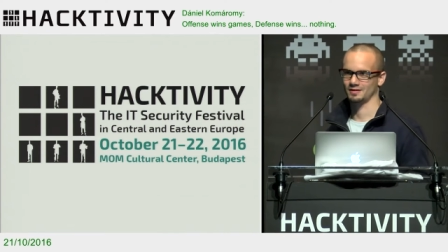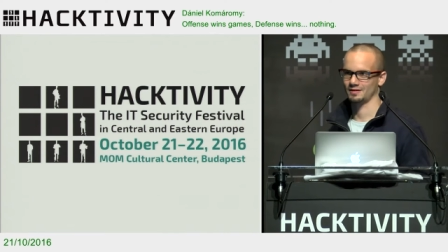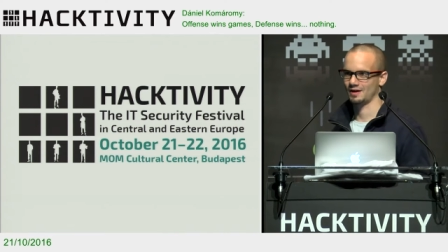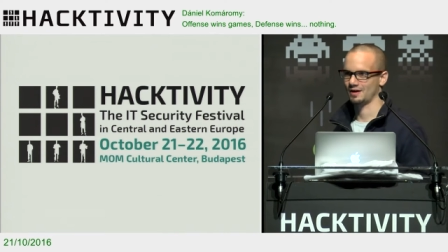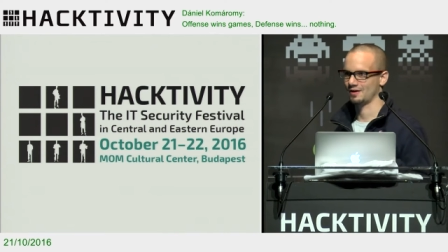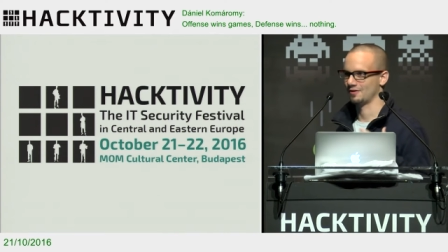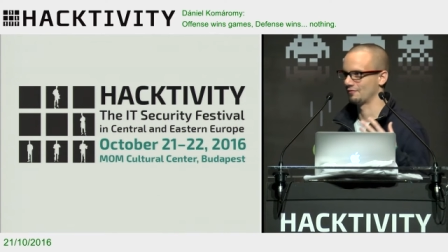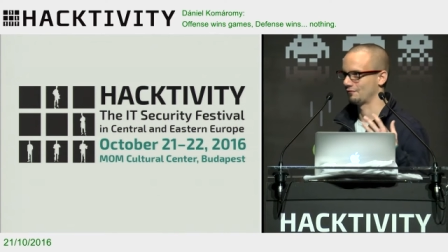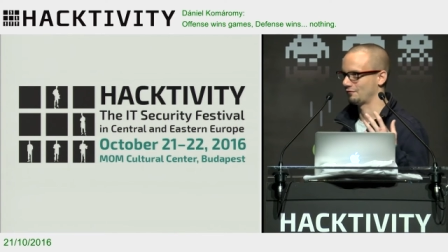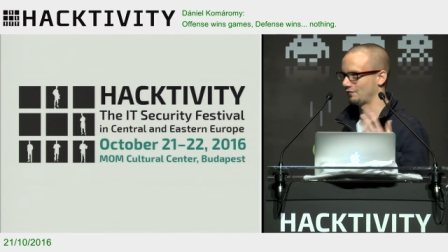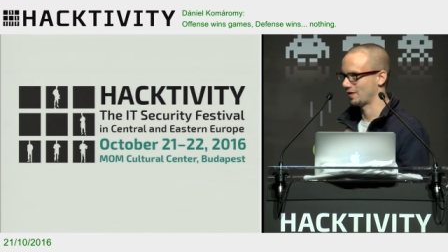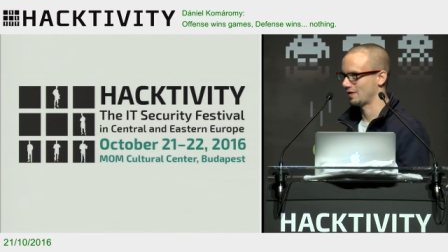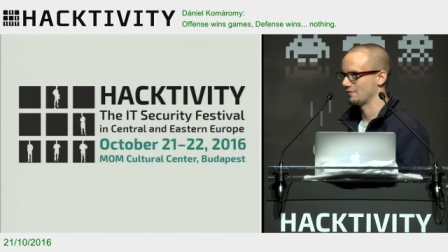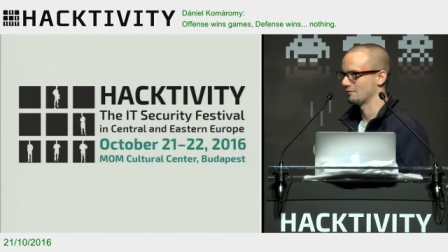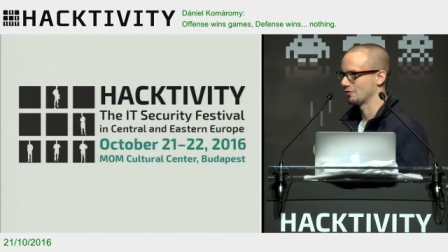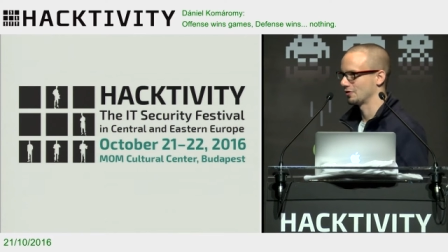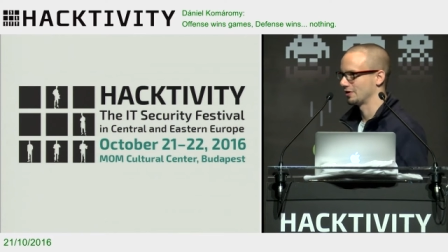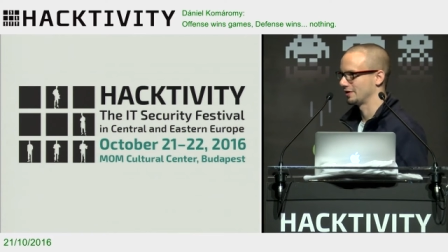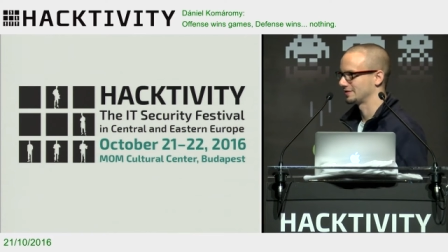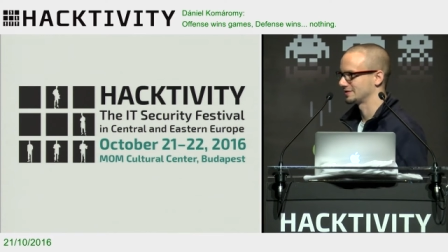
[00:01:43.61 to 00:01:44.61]
our
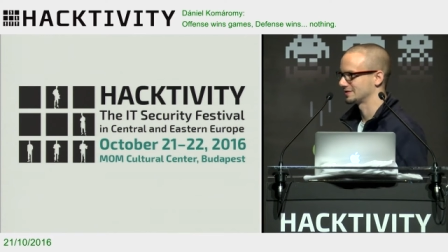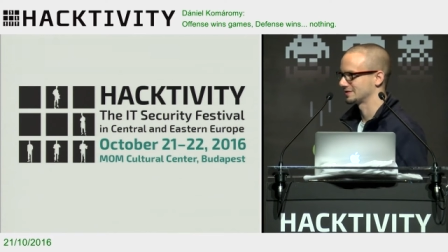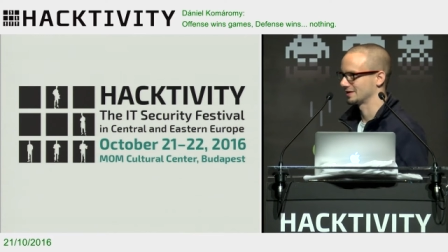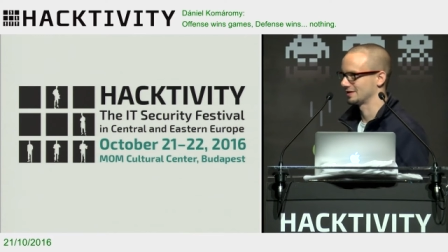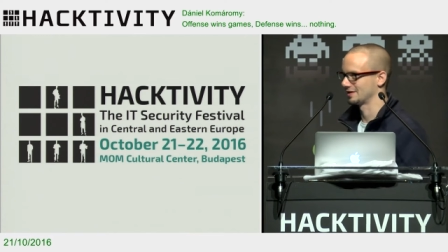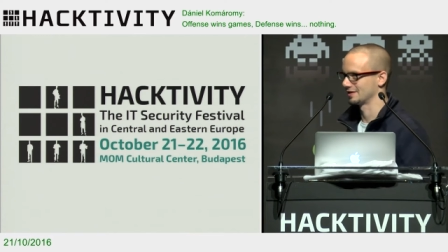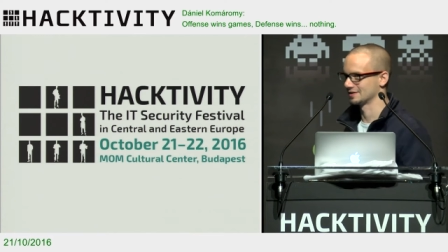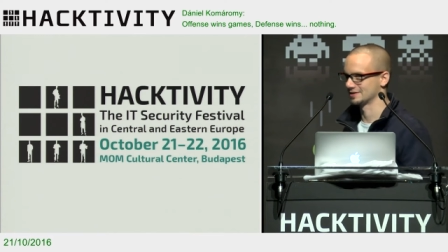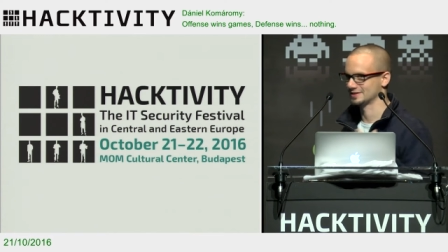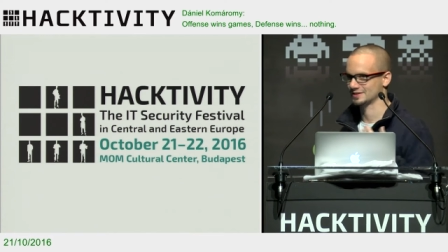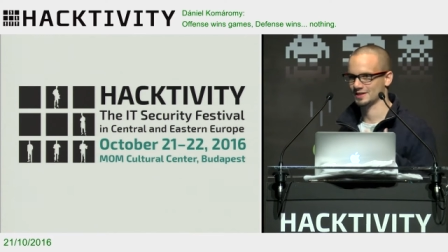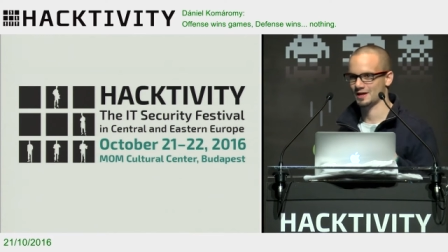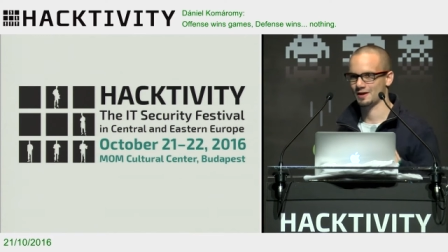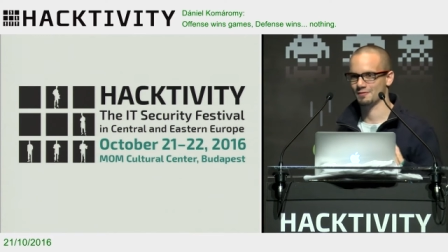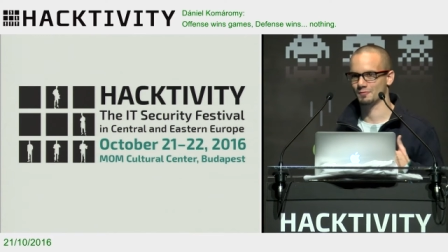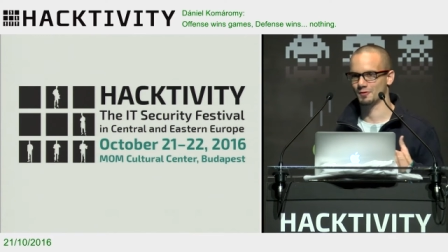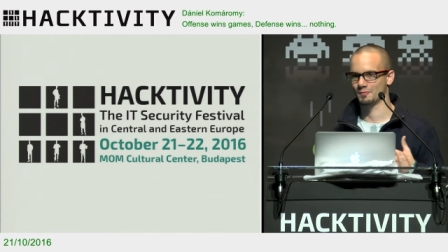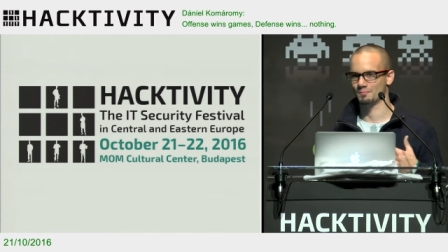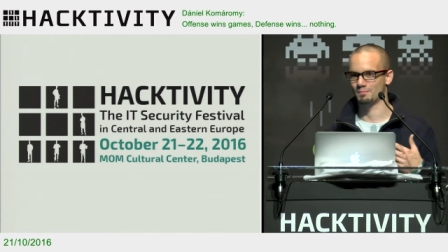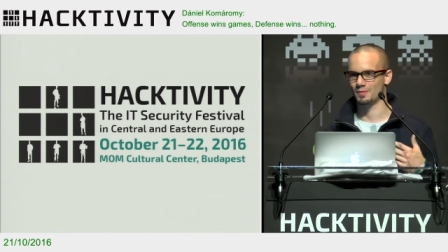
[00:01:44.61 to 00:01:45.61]
favorite
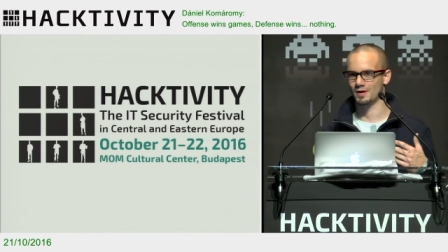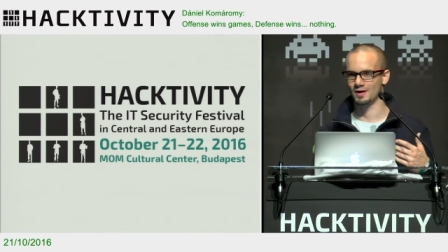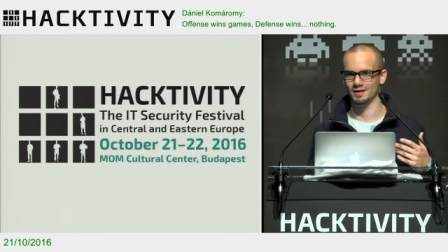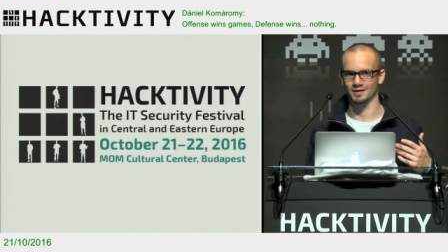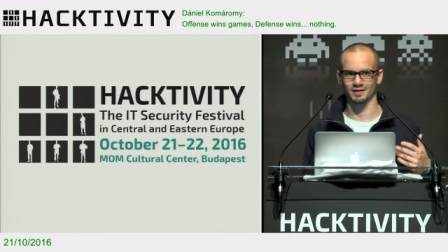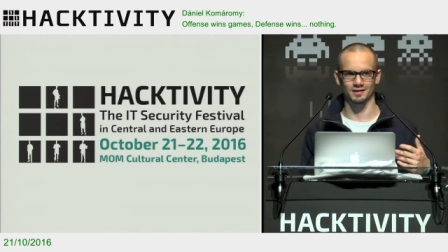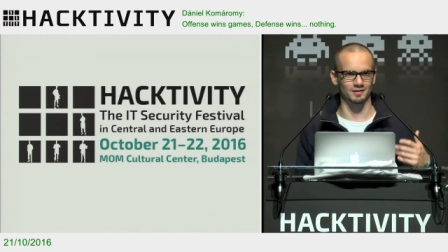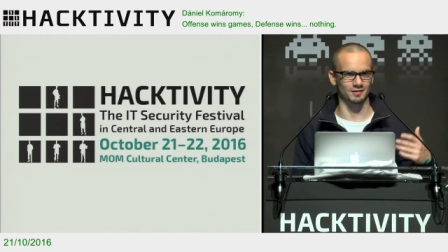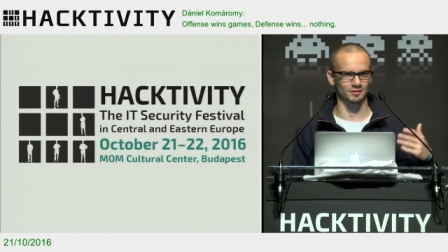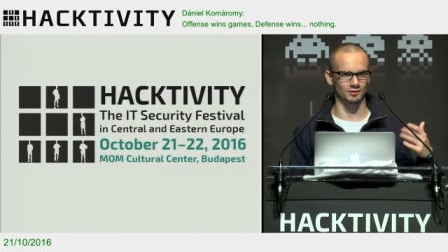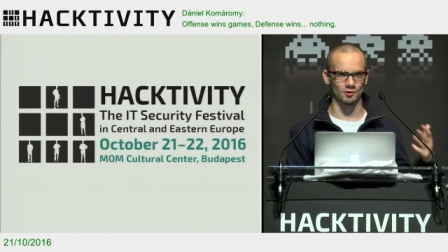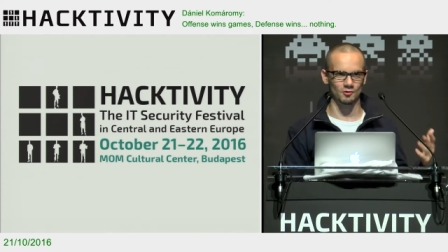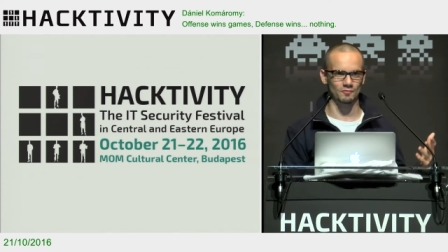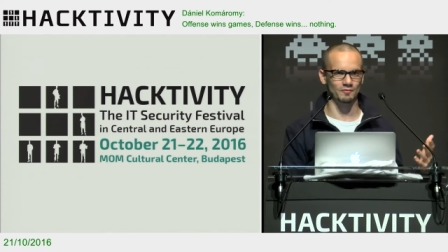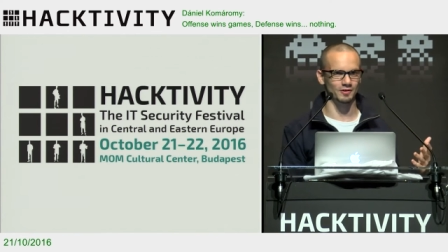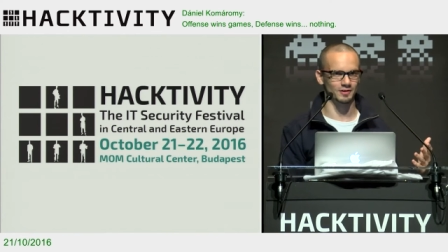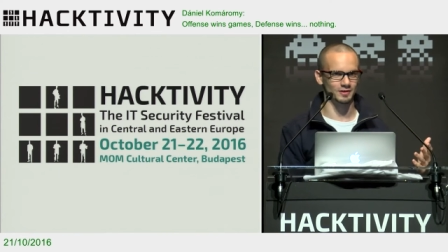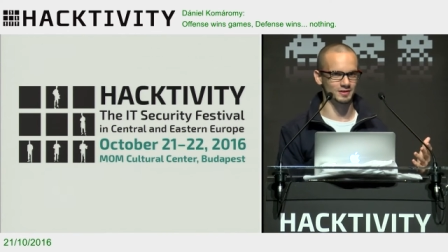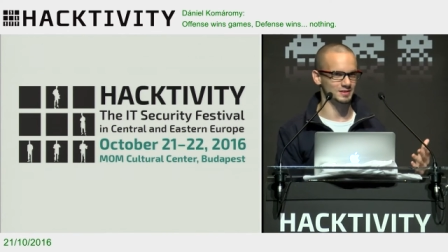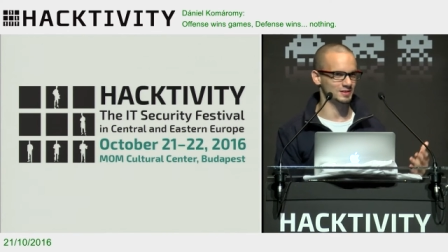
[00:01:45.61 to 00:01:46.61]
cyberpunk
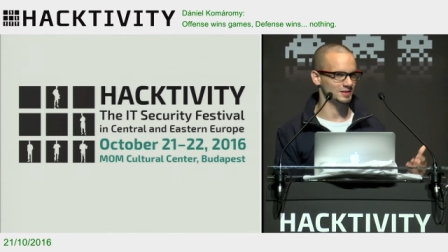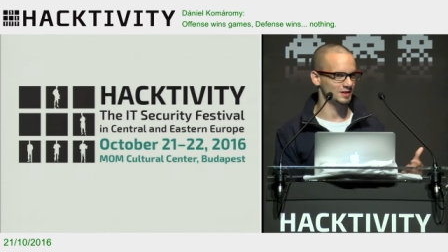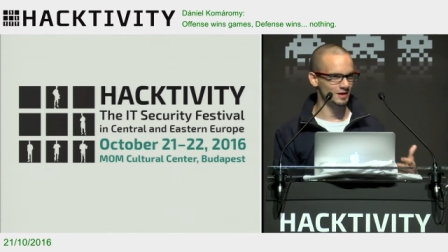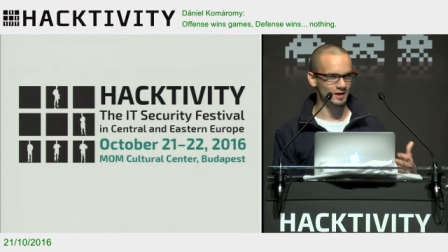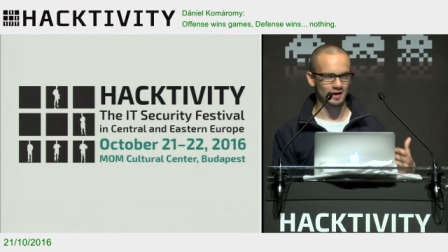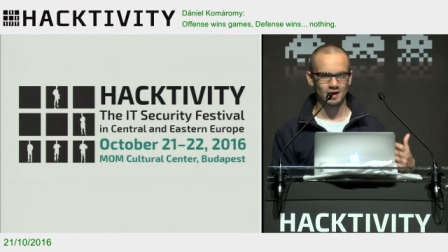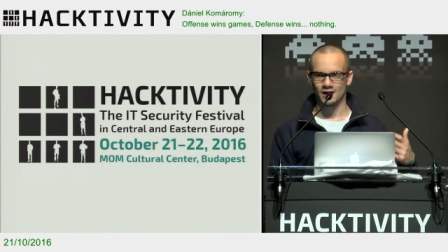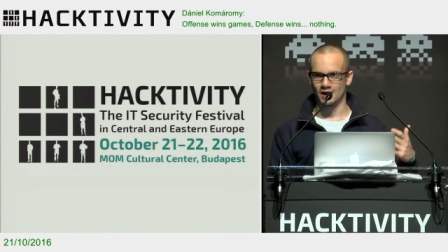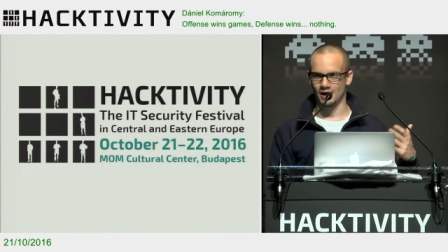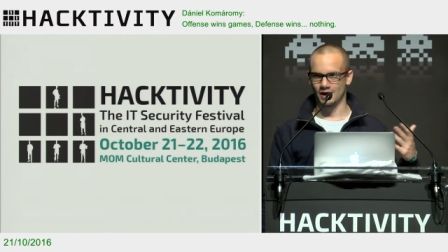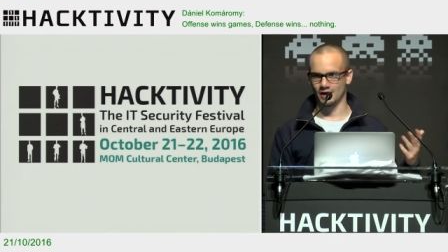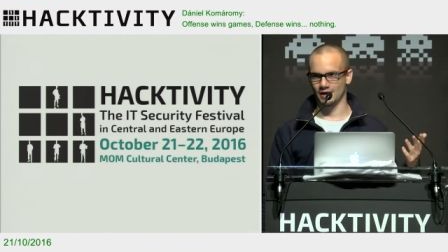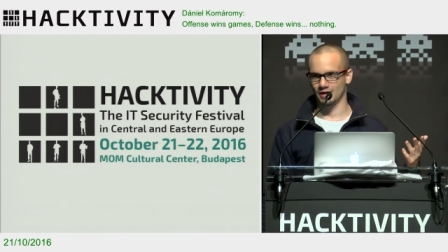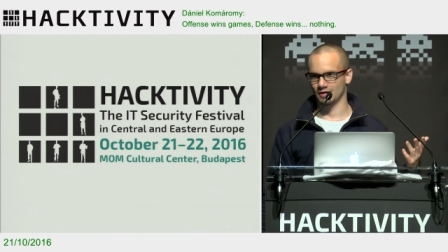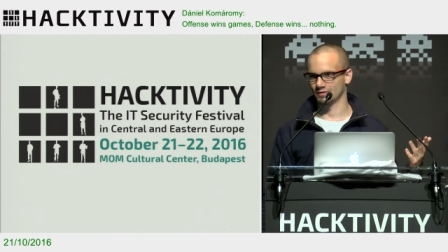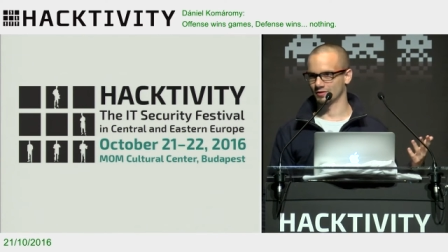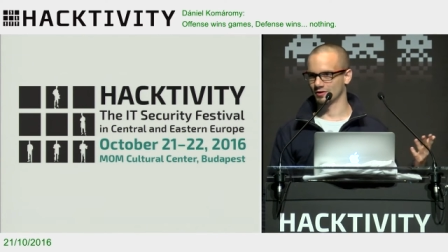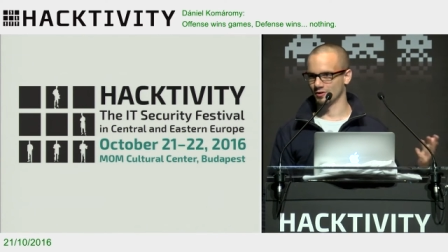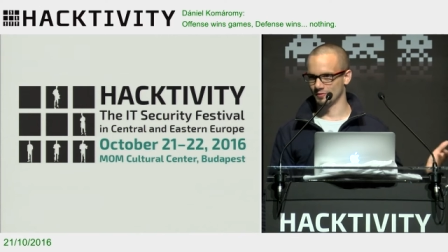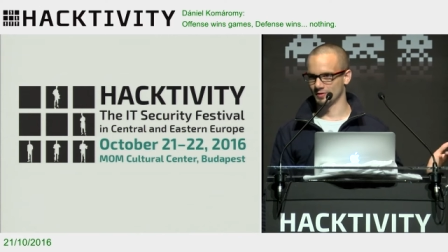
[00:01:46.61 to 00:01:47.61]
novels
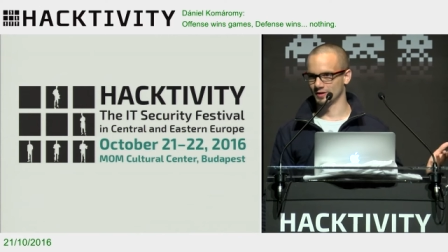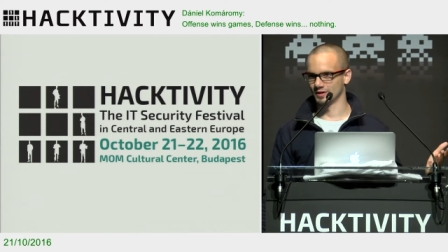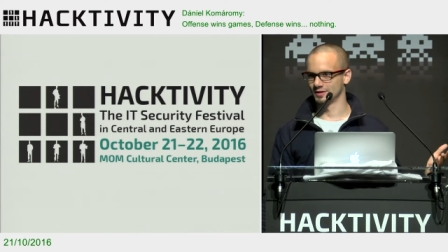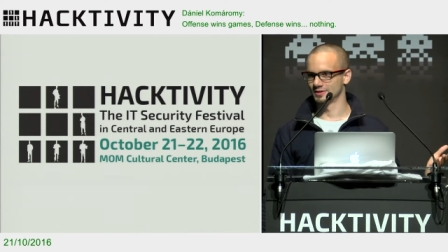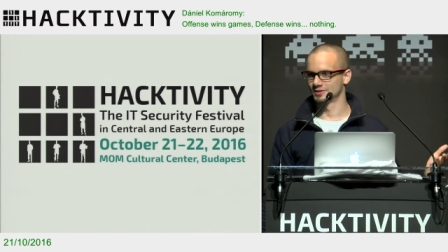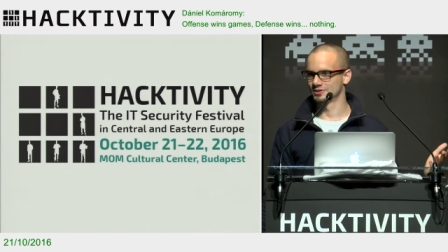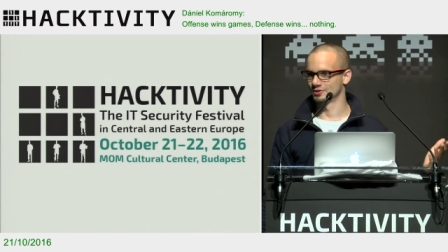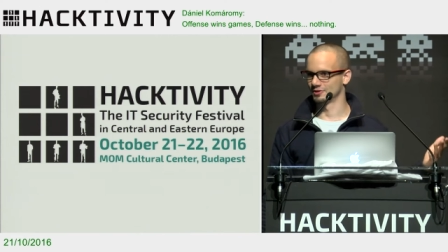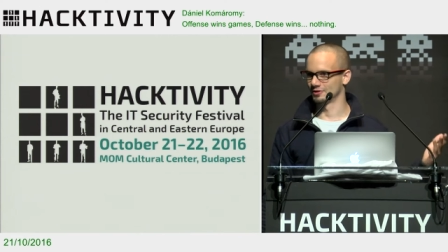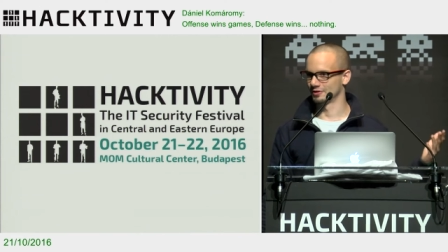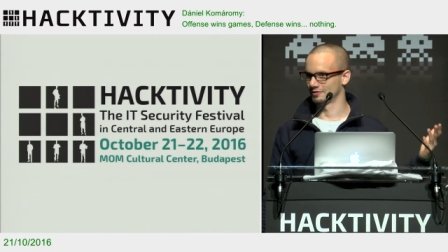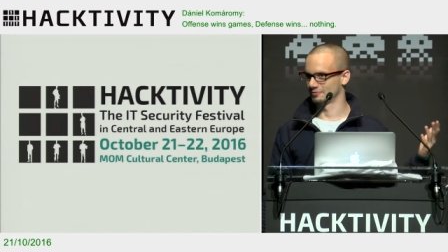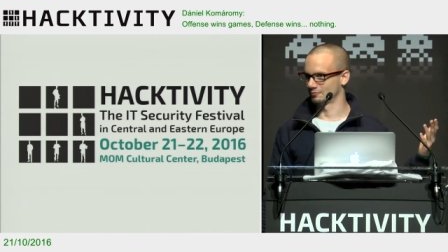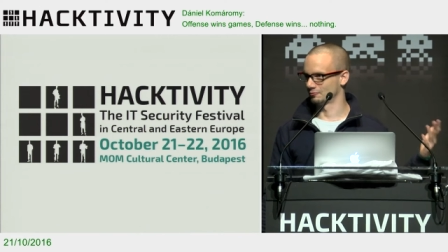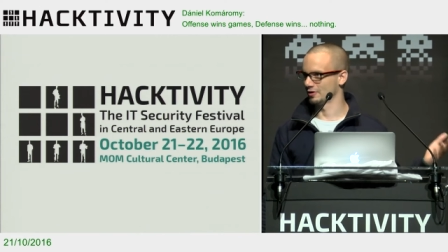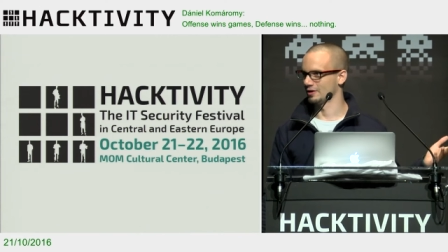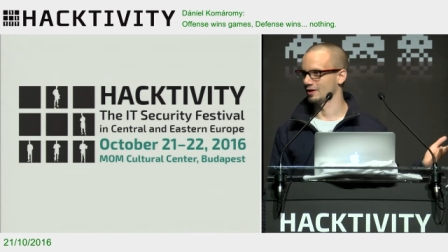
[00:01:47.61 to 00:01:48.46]
are coming into